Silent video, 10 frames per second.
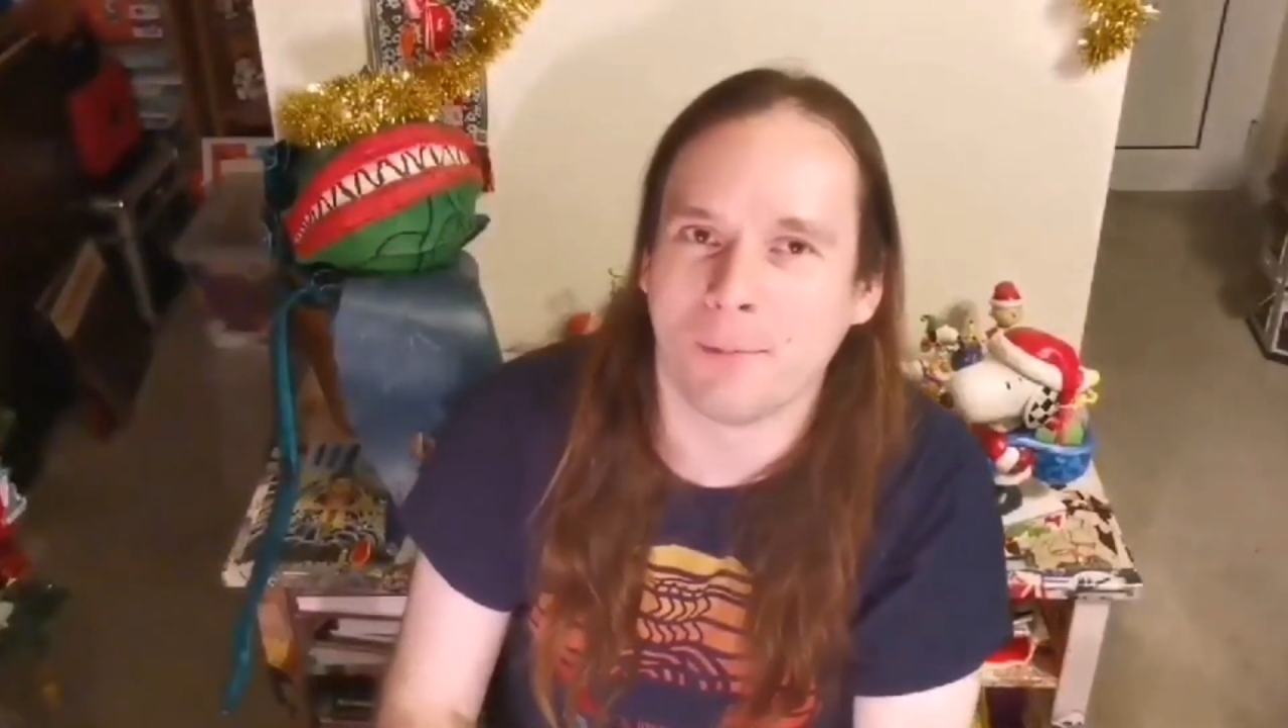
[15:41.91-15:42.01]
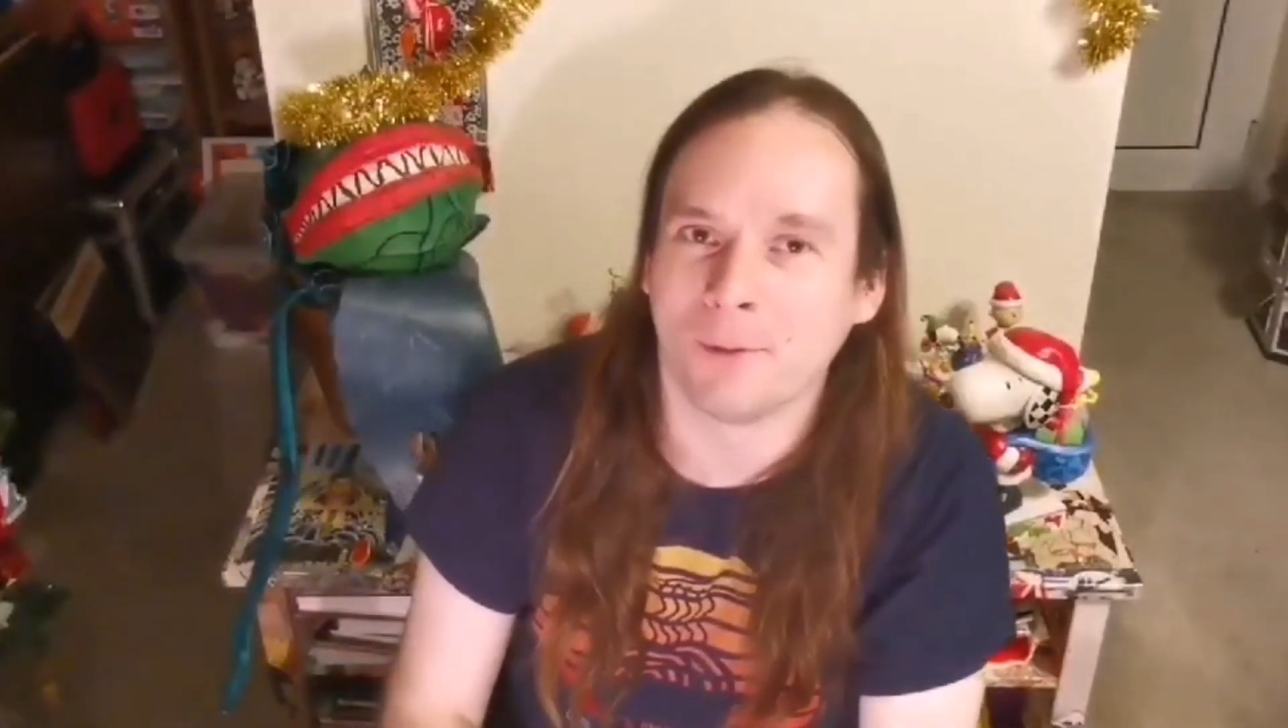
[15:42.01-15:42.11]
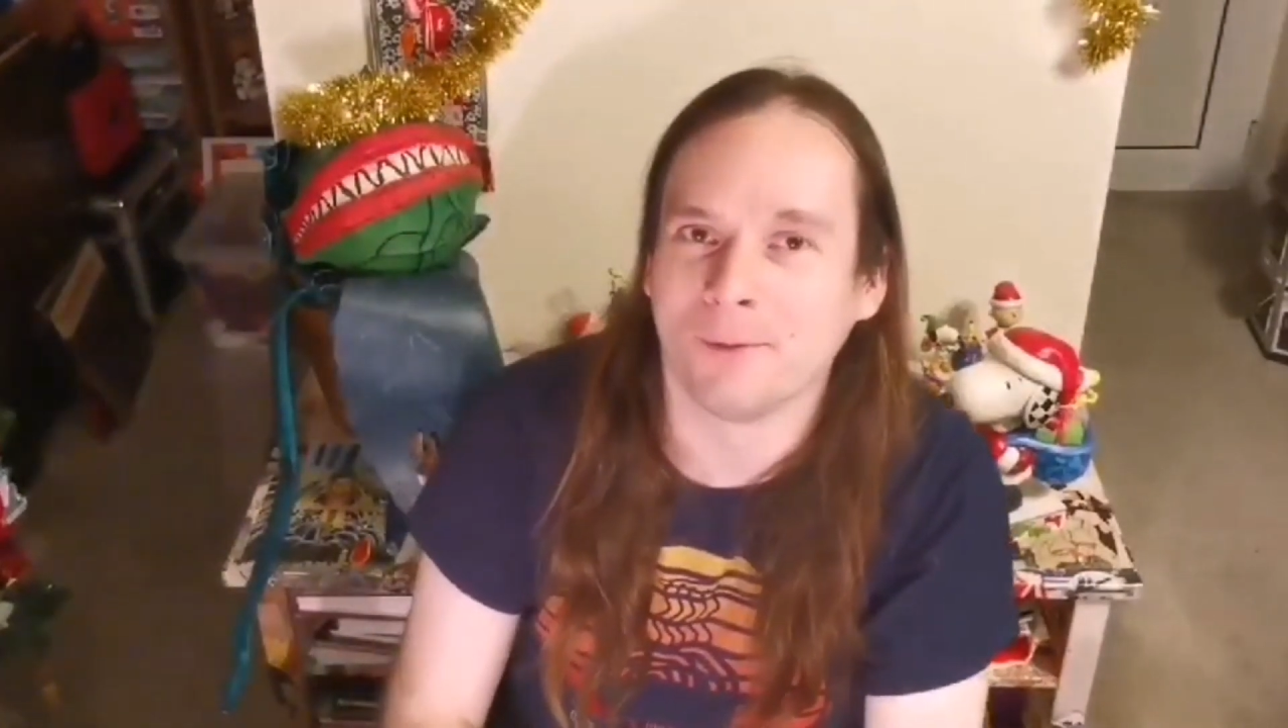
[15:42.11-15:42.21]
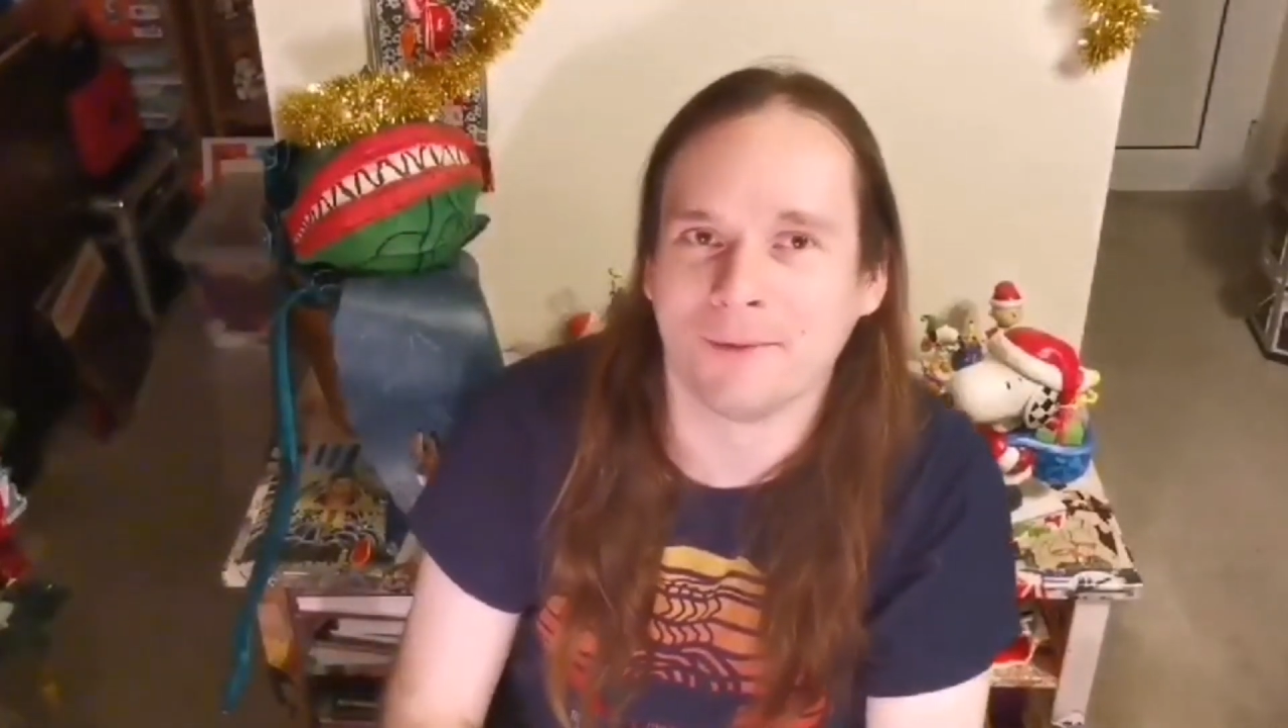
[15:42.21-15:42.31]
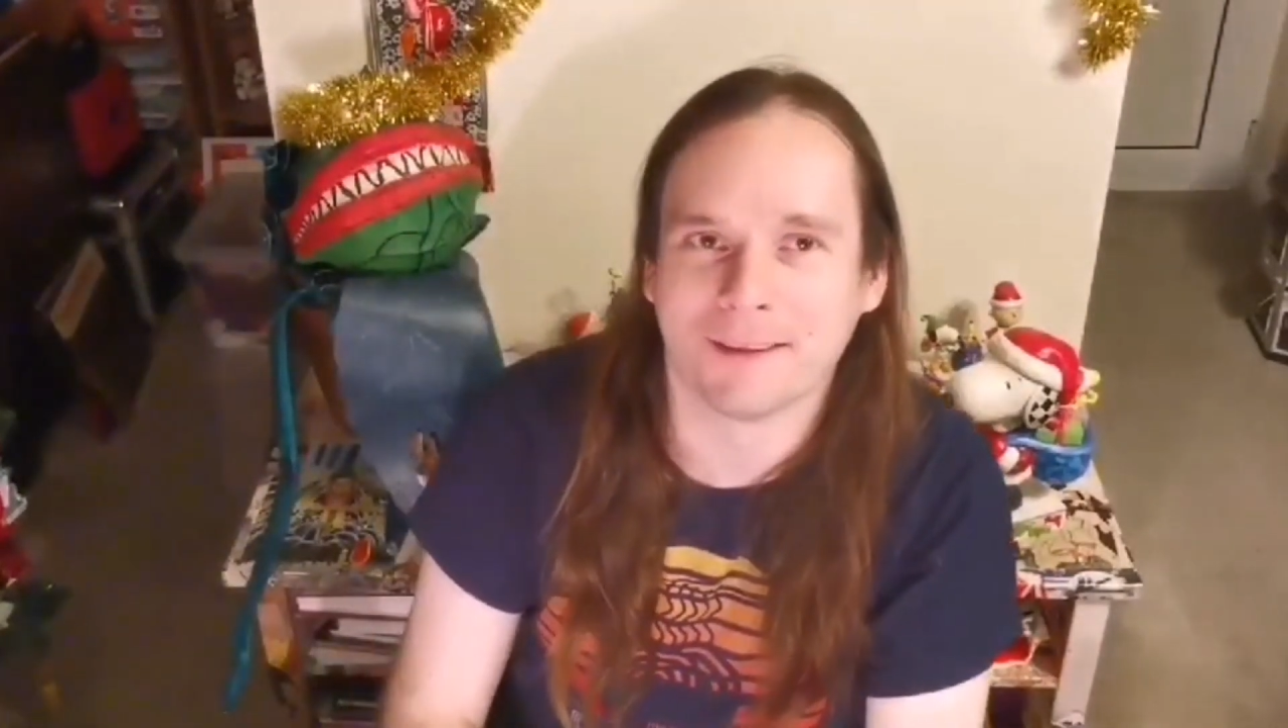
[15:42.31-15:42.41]
the
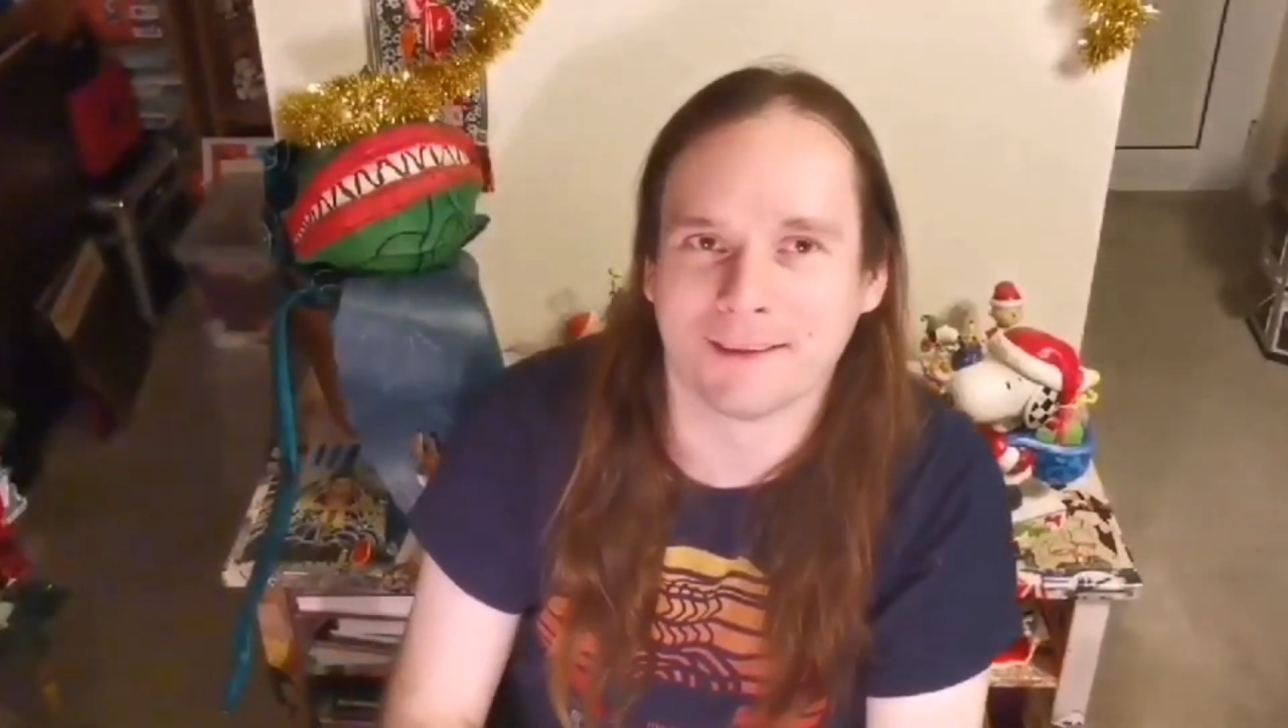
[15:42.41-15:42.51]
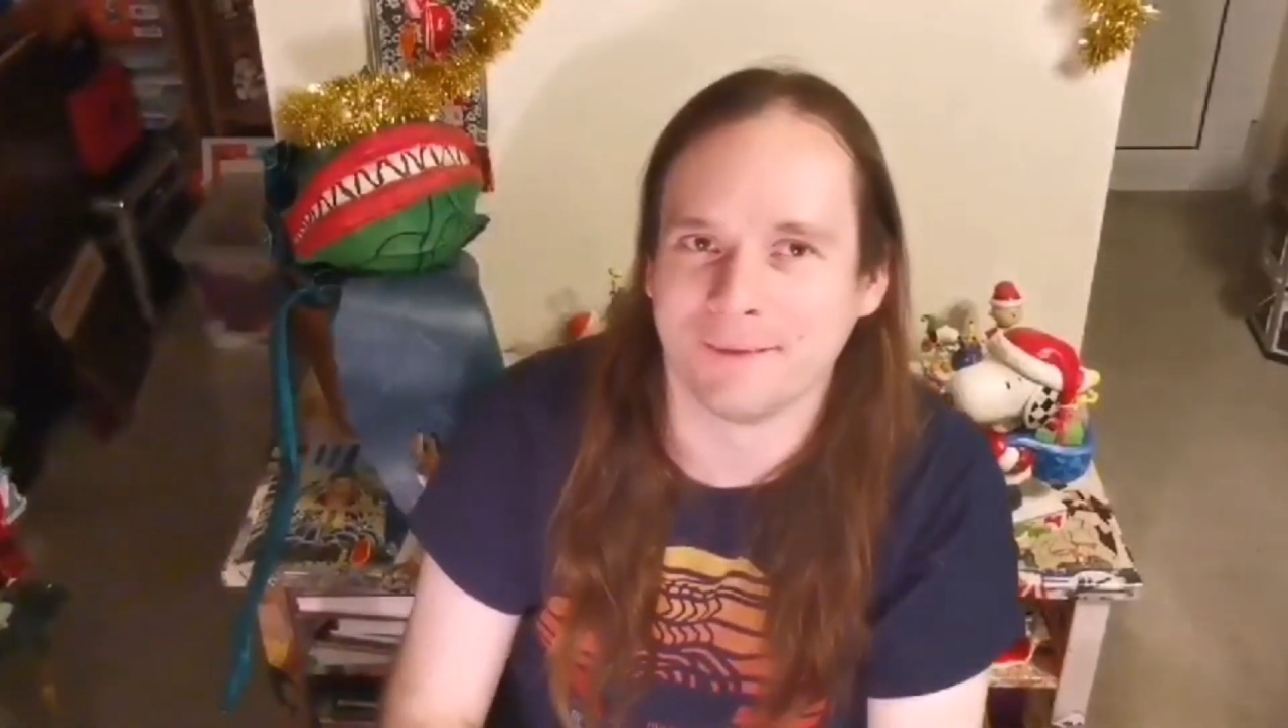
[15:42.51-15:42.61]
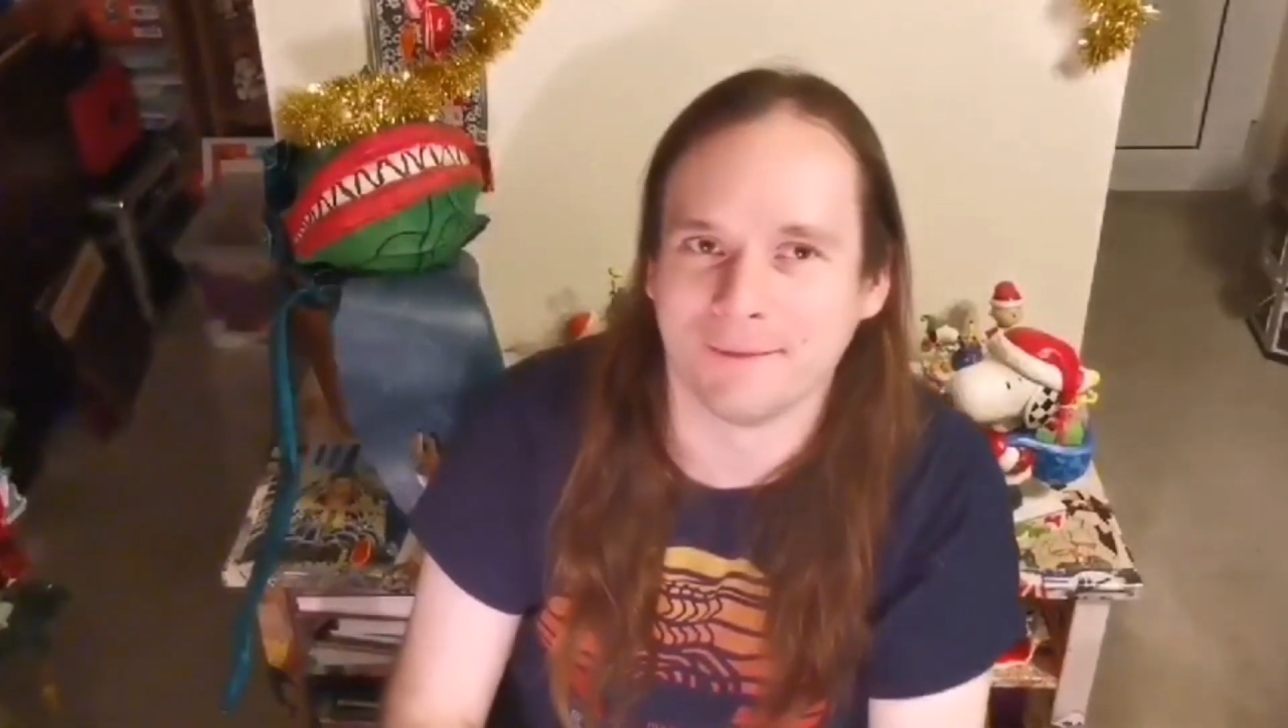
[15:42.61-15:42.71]
marble